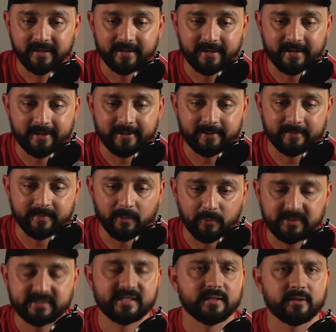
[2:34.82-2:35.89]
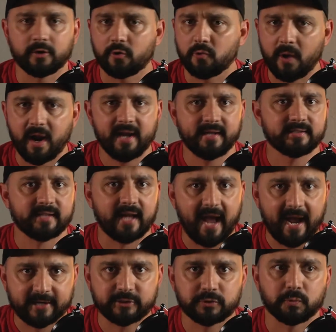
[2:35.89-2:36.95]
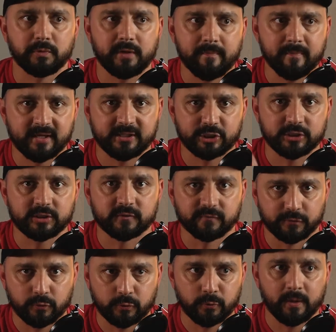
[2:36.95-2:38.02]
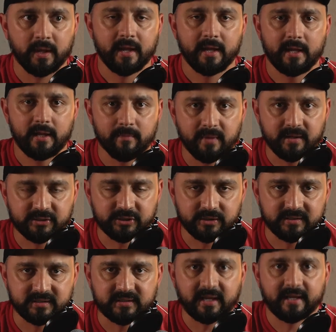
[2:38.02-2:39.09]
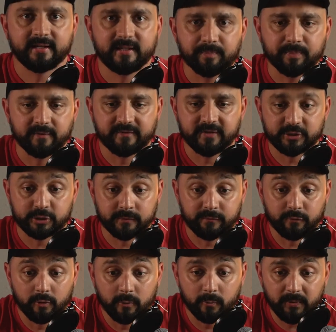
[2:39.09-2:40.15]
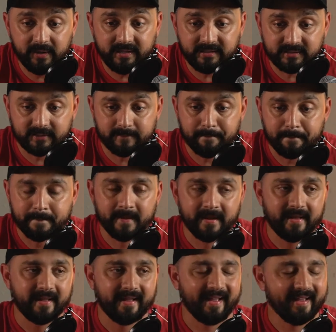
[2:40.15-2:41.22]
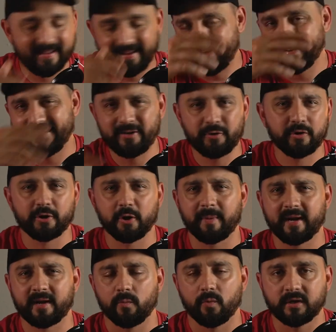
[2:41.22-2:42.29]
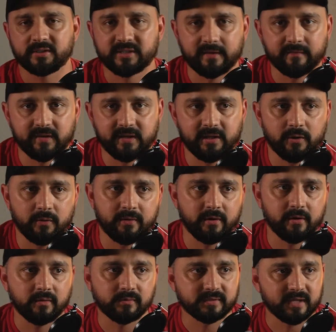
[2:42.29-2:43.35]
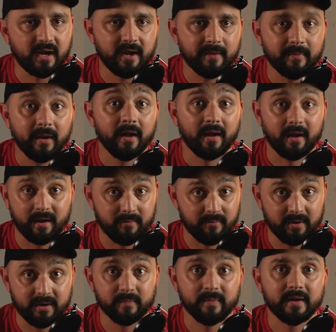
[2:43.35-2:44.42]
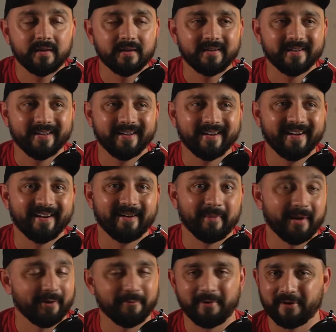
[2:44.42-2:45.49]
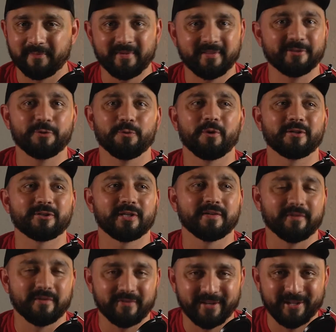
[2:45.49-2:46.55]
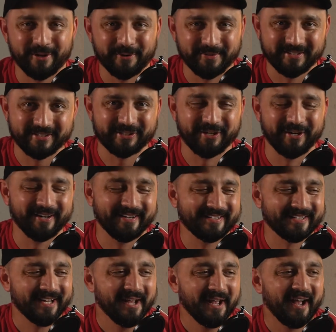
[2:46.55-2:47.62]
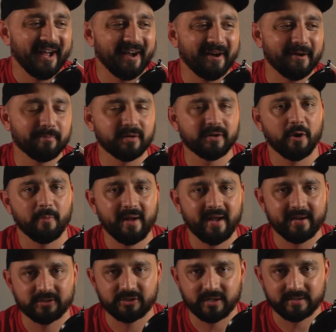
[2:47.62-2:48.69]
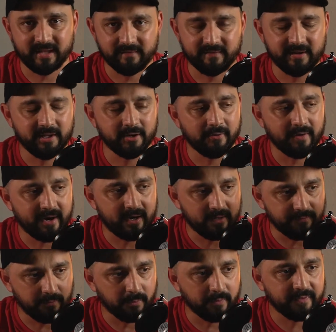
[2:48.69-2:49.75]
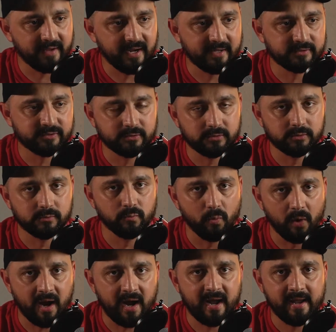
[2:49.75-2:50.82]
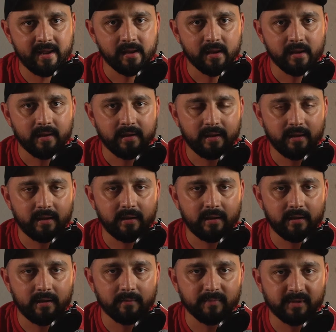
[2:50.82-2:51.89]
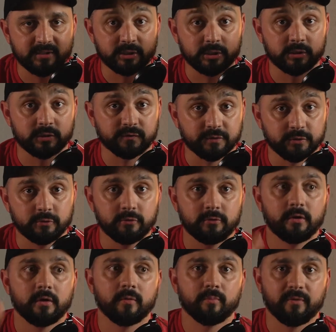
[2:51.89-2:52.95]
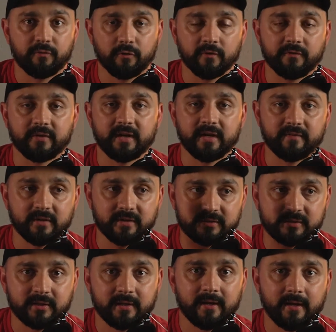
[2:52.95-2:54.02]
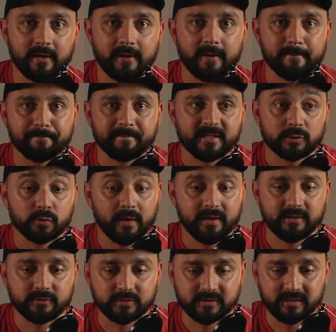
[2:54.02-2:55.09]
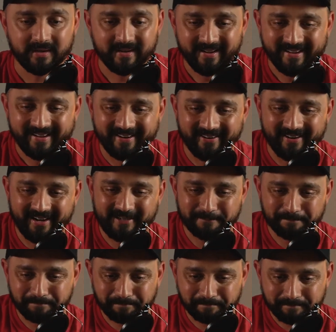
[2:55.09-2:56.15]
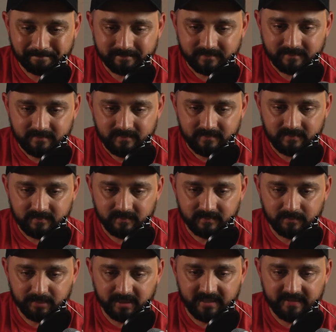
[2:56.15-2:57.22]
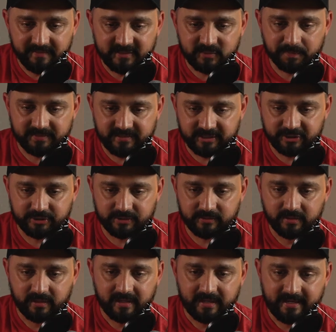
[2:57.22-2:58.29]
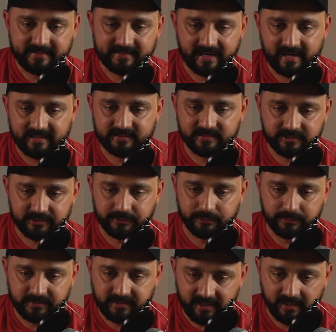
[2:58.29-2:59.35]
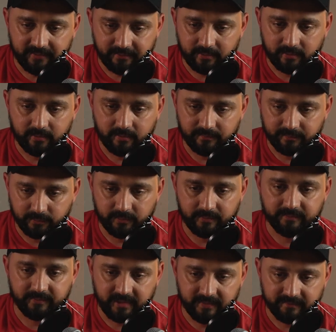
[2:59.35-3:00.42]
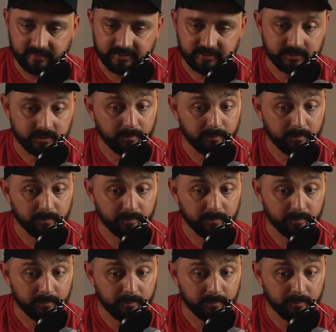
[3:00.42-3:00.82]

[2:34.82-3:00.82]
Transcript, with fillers: And we said that Christ actually mentions food. He mentions daily provision for a reason. And you can go back and watch that video in your own time. I recommend it. I recommend that you watch every video in this series. But go back and check that video out if you want the answer to why he mentions food before forgiveness. It's quite interesting. All right? But in this petition, he ties the two together, food and forgiveness.